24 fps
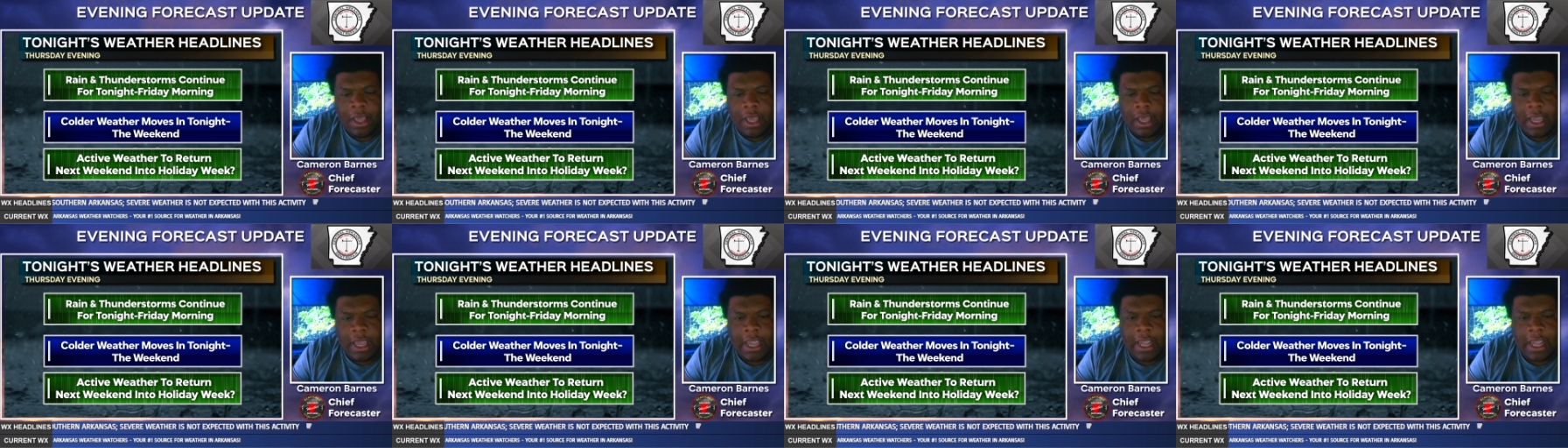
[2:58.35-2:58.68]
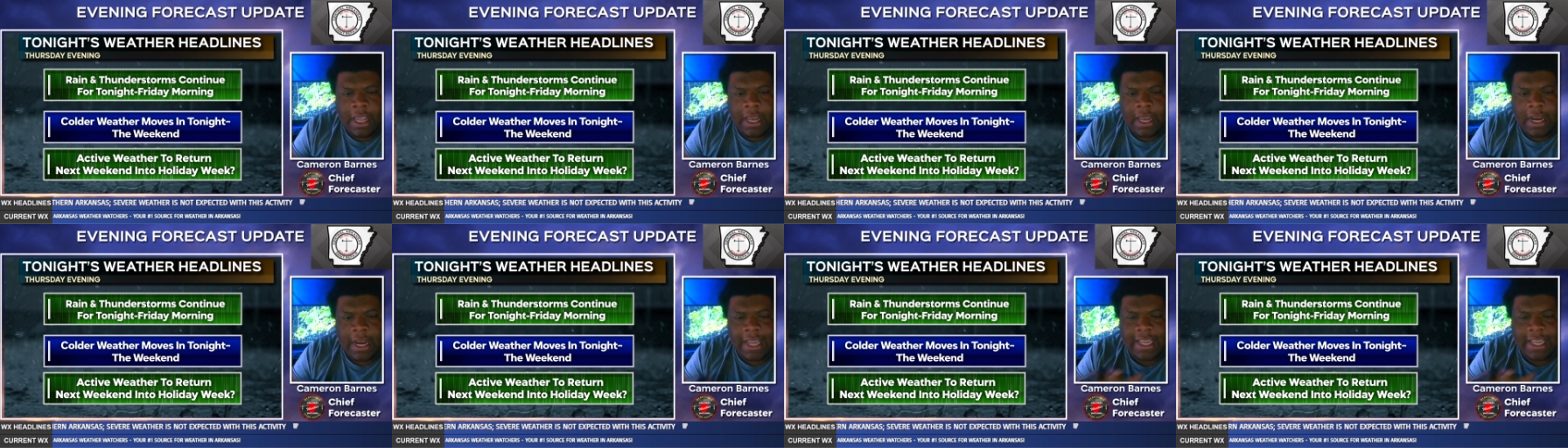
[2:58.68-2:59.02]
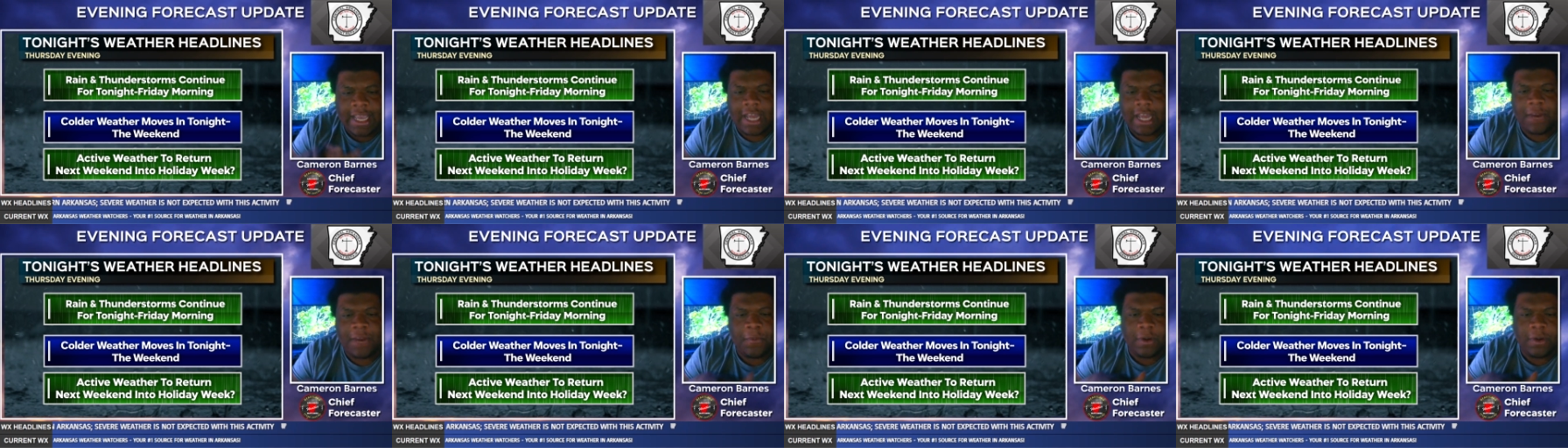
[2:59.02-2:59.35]
And I
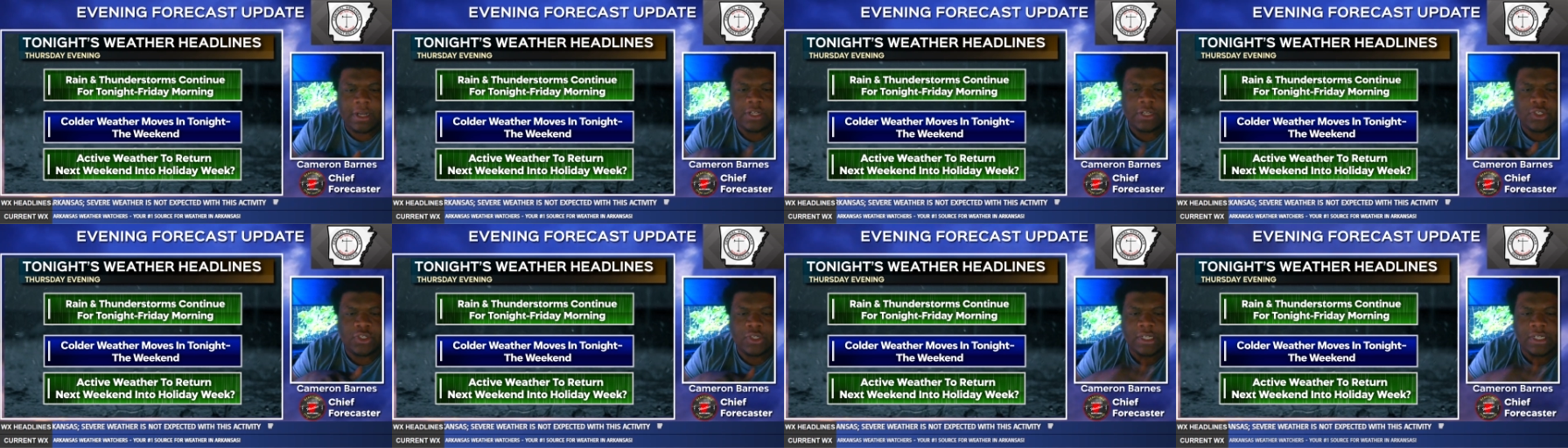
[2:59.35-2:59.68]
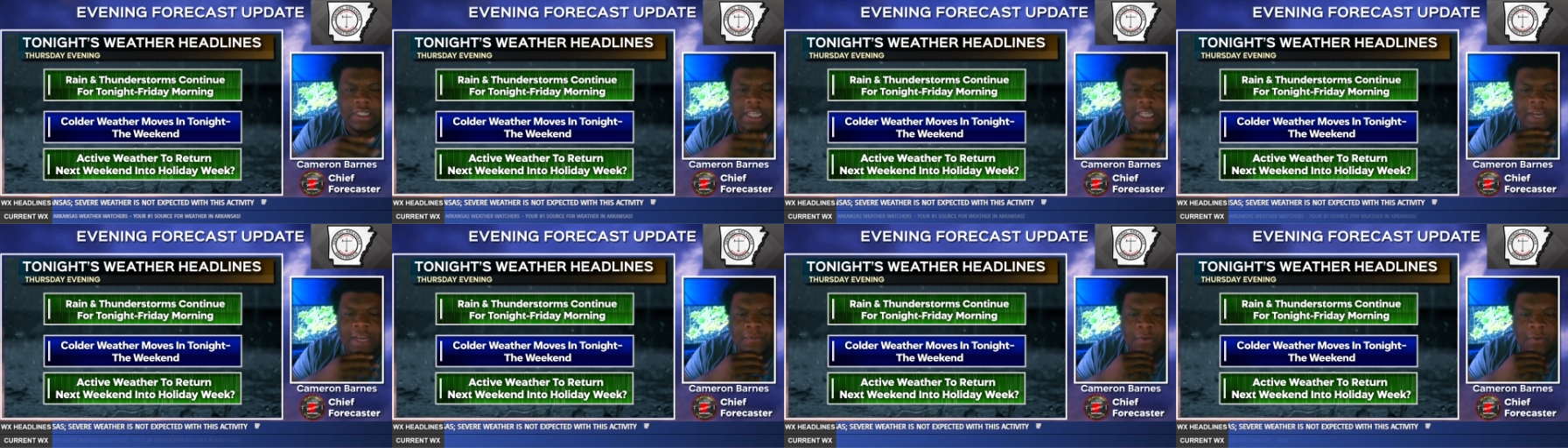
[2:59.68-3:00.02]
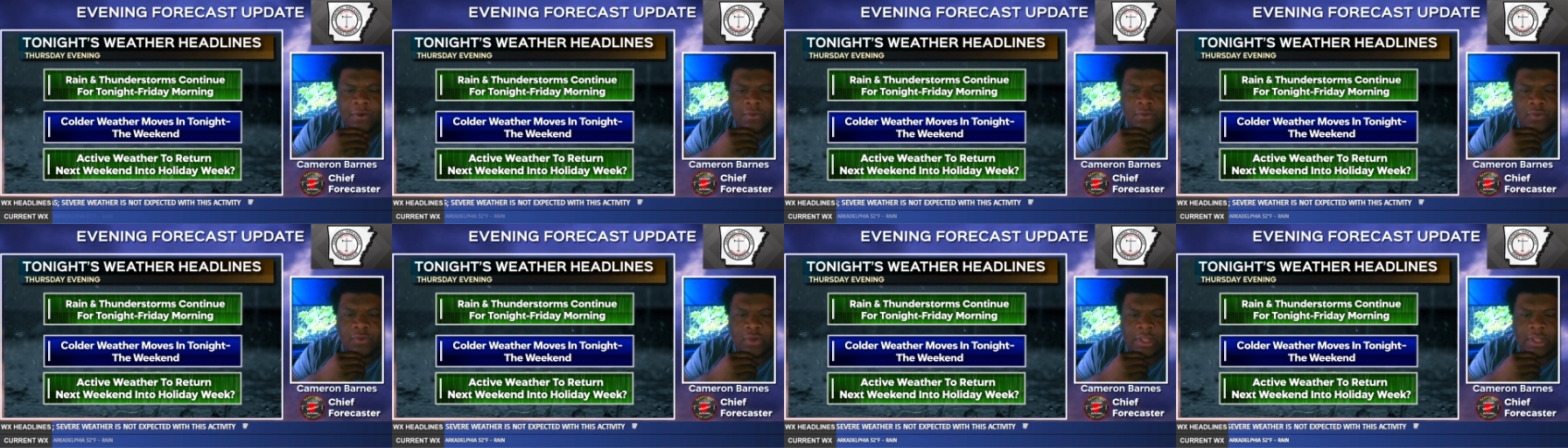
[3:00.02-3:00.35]
kind of want to address that
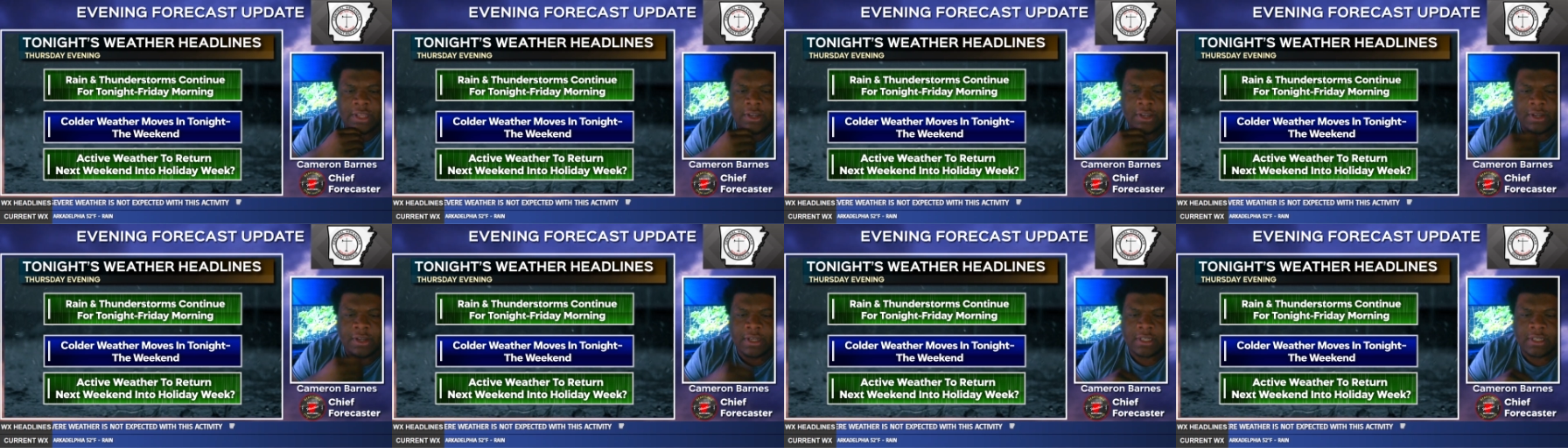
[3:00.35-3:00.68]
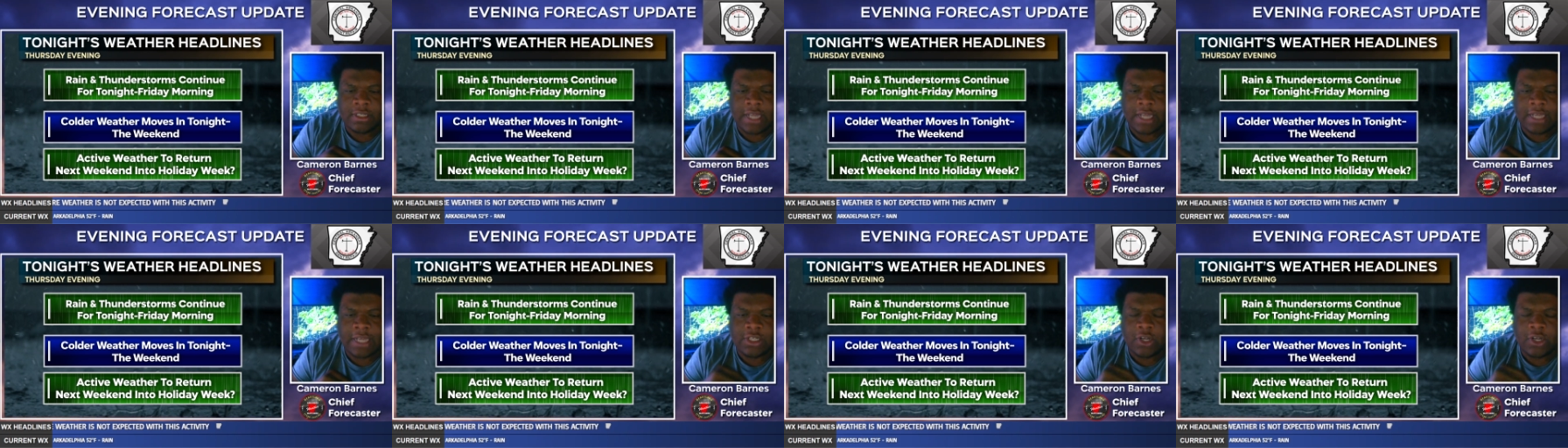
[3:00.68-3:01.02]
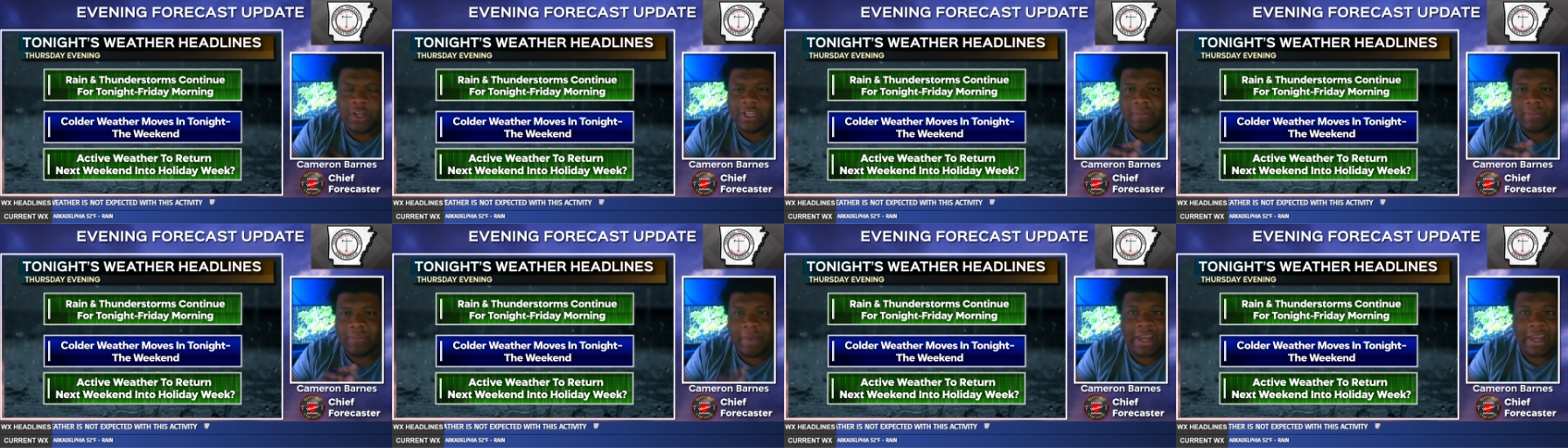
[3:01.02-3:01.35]
real quickly here because I
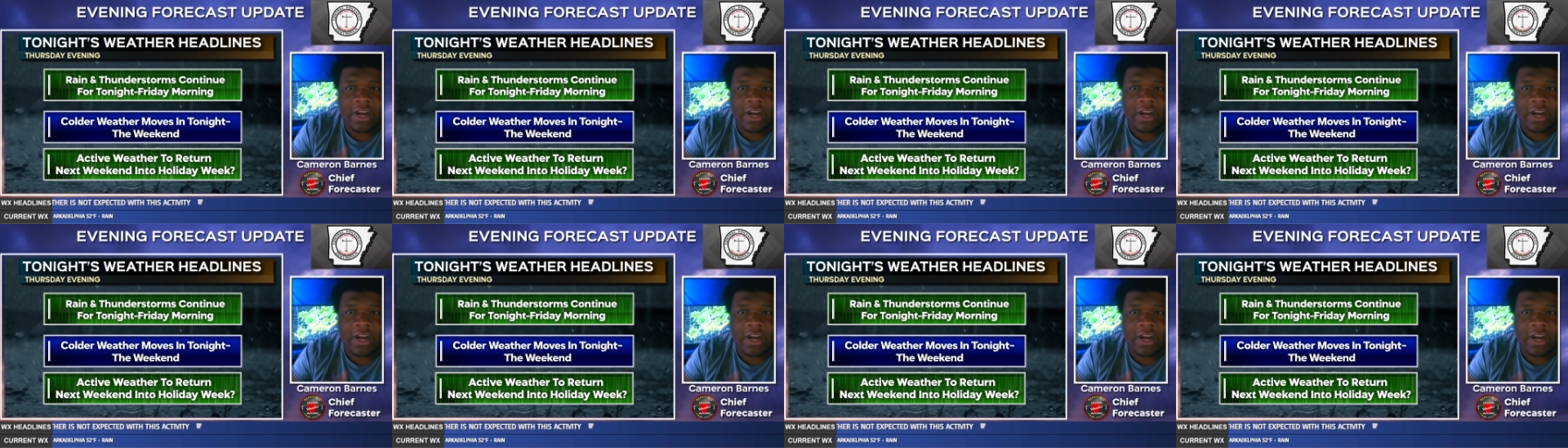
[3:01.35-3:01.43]
talked about it